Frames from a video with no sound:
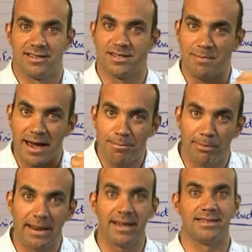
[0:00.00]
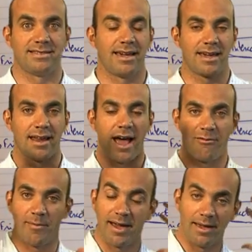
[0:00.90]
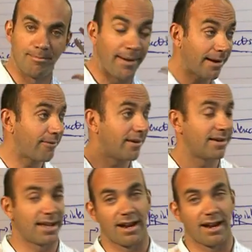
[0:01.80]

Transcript: It's my place. I can have my background,